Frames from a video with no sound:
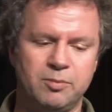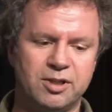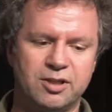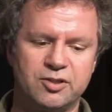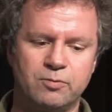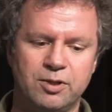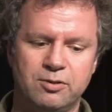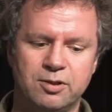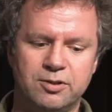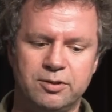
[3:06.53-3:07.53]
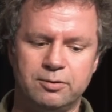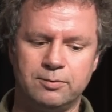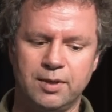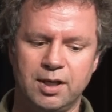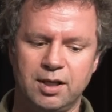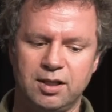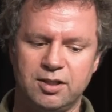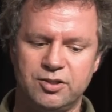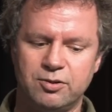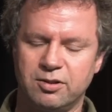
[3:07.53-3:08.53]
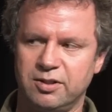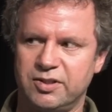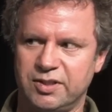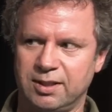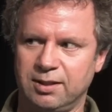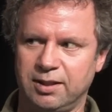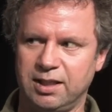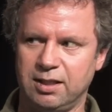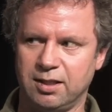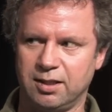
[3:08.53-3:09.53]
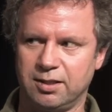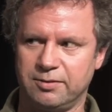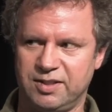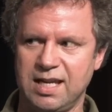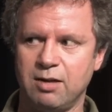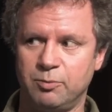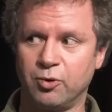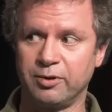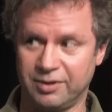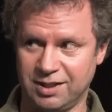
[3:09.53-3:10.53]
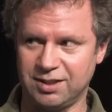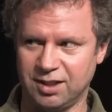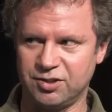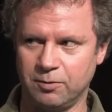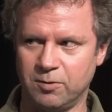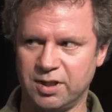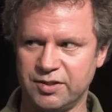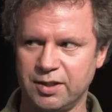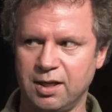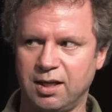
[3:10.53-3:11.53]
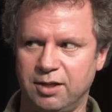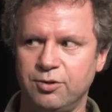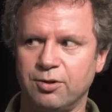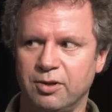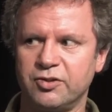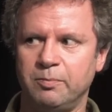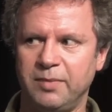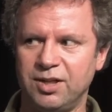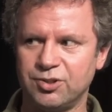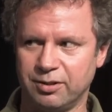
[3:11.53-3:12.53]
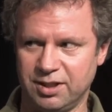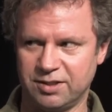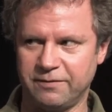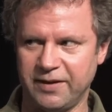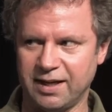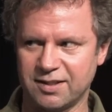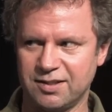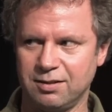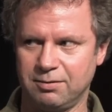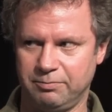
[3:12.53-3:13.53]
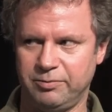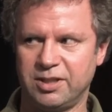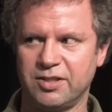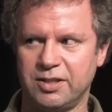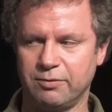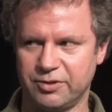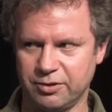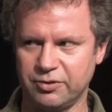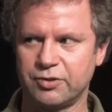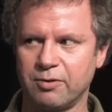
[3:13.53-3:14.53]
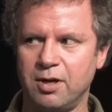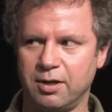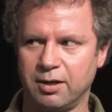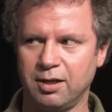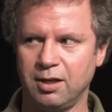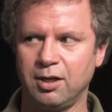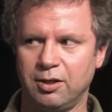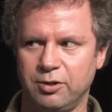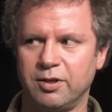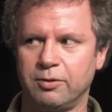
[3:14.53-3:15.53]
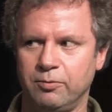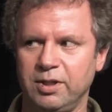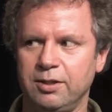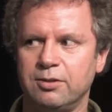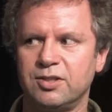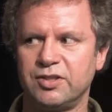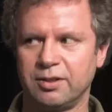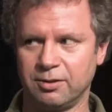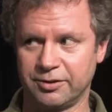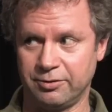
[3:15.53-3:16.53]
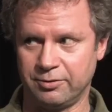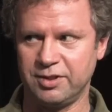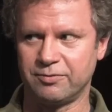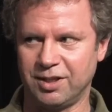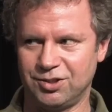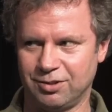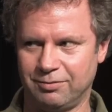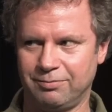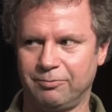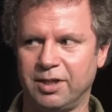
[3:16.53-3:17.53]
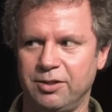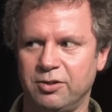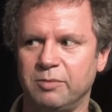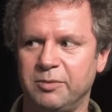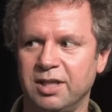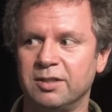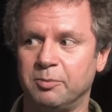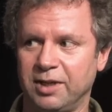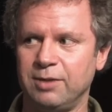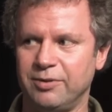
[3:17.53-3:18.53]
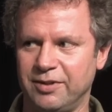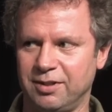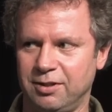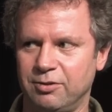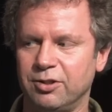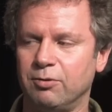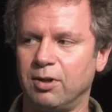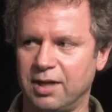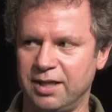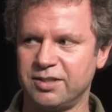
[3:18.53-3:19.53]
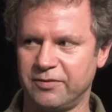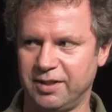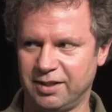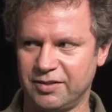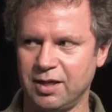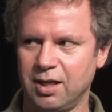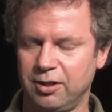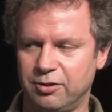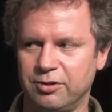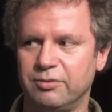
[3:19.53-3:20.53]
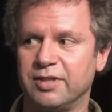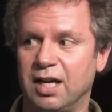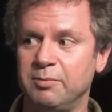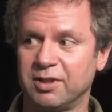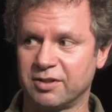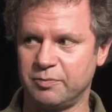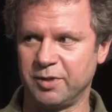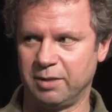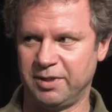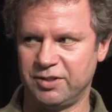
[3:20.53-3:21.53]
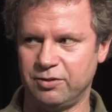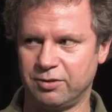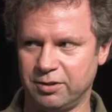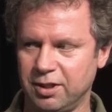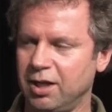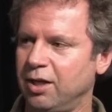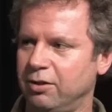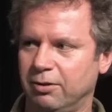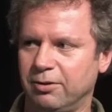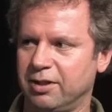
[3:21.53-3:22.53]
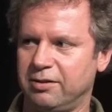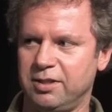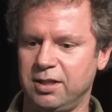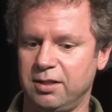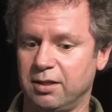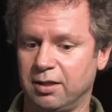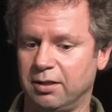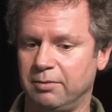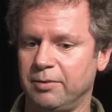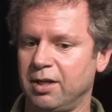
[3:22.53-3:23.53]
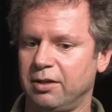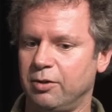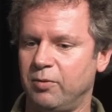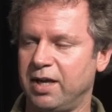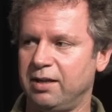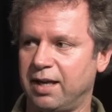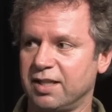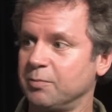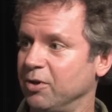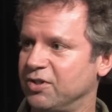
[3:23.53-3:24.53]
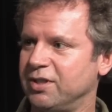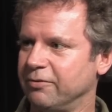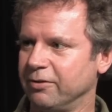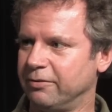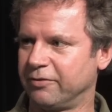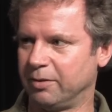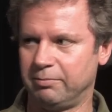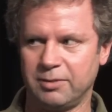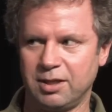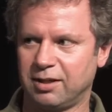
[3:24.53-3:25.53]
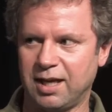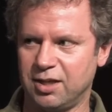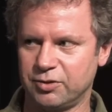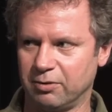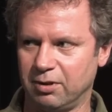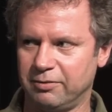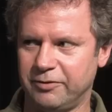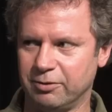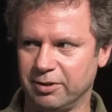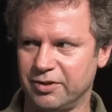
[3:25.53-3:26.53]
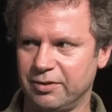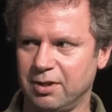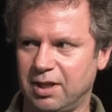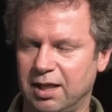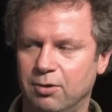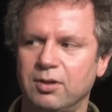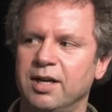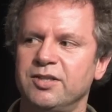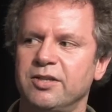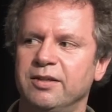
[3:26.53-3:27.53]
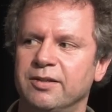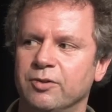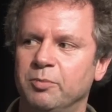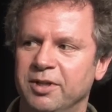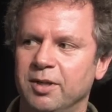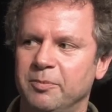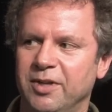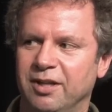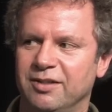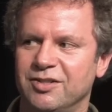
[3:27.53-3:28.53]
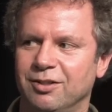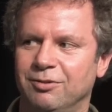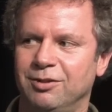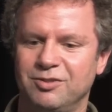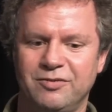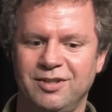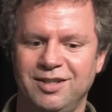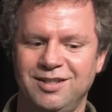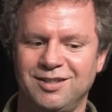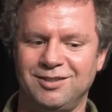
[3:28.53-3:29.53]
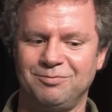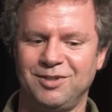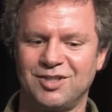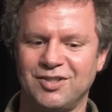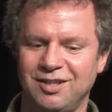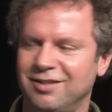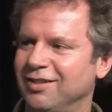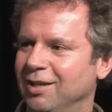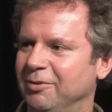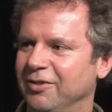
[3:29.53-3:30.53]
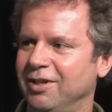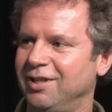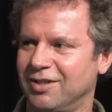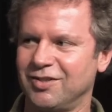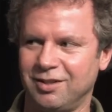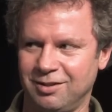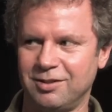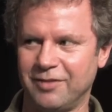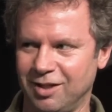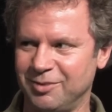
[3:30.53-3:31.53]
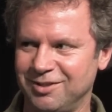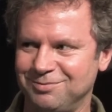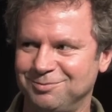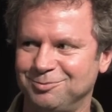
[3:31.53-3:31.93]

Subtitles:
Because what you could do is you could suddenly see how important attention was, and you could also measure its effects. Because they were so strong, you had a really good signal-to-noise ratio, right? You could begin to play with it. You could do all kinds of things. You could do timing experiments. You could look at the way experts differed from casual viewers. And all kinds of things opened up then. So it was a very exciting time, a very exciting development.